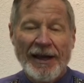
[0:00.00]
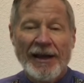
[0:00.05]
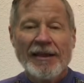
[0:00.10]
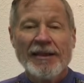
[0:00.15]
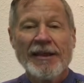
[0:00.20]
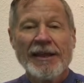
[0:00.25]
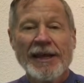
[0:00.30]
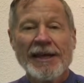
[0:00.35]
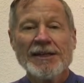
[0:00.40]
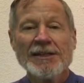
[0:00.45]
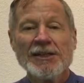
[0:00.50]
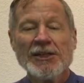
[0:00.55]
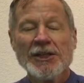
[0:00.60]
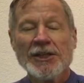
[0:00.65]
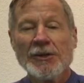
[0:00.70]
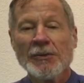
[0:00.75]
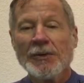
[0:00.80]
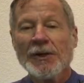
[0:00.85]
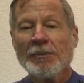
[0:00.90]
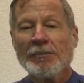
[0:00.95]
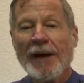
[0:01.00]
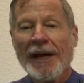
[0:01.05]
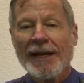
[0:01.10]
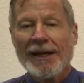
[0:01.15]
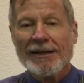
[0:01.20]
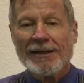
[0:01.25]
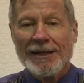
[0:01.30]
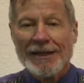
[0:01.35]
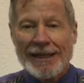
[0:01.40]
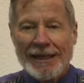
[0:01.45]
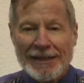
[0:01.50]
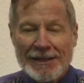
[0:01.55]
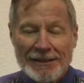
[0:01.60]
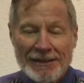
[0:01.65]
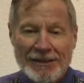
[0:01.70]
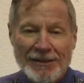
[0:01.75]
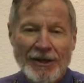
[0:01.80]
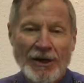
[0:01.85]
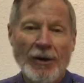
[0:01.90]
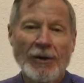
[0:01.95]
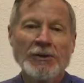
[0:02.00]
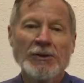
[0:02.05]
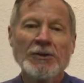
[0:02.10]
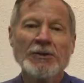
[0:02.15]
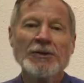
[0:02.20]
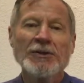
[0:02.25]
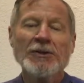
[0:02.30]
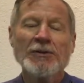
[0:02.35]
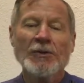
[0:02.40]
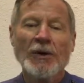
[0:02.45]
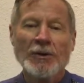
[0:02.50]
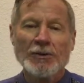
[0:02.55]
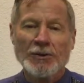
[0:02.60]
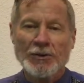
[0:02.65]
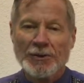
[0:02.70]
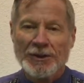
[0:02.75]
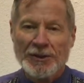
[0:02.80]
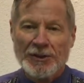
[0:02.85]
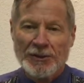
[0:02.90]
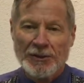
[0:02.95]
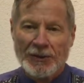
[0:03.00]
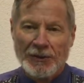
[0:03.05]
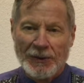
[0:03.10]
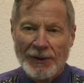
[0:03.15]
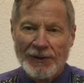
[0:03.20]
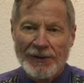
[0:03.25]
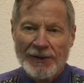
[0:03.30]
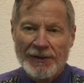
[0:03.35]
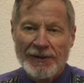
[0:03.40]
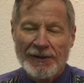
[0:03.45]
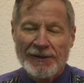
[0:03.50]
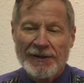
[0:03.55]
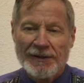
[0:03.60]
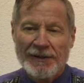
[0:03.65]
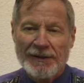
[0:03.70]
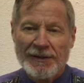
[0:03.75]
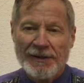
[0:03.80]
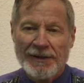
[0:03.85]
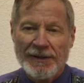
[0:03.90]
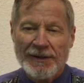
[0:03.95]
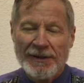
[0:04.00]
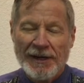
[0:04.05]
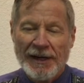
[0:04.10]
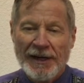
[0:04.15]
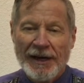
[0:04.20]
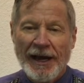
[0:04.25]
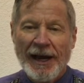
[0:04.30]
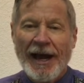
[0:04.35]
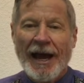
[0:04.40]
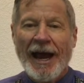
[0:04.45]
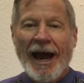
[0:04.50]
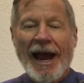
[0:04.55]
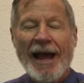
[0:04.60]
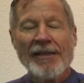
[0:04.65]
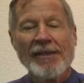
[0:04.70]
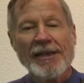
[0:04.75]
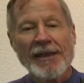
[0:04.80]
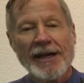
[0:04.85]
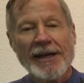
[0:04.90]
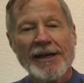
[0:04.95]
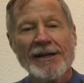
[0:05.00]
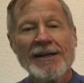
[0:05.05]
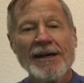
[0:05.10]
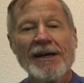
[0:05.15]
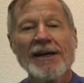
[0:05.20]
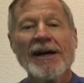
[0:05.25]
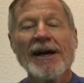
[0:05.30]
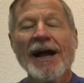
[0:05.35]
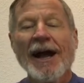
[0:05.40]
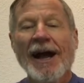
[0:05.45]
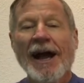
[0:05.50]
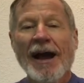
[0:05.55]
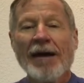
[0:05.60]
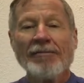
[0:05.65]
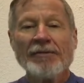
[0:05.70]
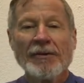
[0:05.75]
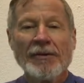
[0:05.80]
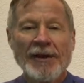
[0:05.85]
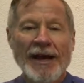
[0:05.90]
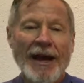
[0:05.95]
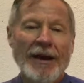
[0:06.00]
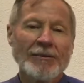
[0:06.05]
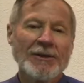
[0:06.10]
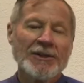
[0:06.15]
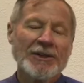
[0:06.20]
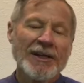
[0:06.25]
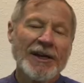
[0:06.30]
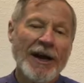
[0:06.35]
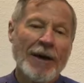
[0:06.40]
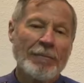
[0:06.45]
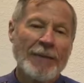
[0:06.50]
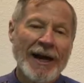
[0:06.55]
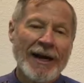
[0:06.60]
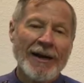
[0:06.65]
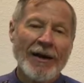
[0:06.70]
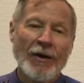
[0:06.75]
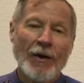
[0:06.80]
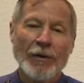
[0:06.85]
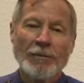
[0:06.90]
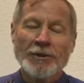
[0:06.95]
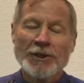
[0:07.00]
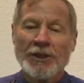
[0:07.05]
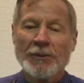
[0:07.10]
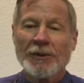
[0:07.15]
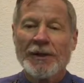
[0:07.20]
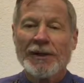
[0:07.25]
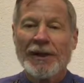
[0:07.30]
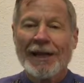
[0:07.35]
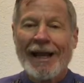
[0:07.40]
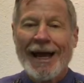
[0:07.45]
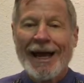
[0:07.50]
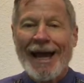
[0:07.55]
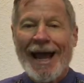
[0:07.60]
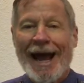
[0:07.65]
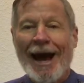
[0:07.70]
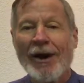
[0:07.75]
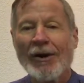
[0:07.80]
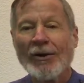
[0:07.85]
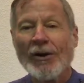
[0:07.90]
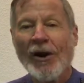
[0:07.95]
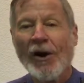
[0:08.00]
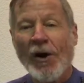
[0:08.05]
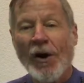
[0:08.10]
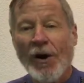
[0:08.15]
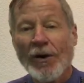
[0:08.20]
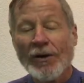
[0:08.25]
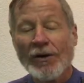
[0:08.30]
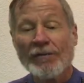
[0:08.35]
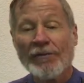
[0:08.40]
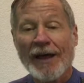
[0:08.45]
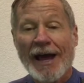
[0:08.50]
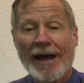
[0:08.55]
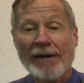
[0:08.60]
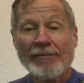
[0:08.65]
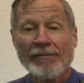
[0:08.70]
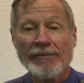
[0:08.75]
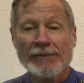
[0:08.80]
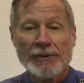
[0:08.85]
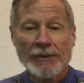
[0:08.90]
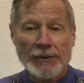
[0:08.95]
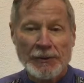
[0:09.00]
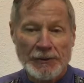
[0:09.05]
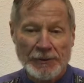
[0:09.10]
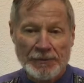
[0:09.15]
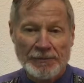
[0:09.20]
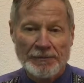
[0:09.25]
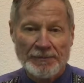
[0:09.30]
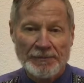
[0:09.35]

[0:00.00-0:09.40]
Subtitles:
Then she would make a list, go to the grocery store, and then after that, when she got back home, she would lay out all of that food.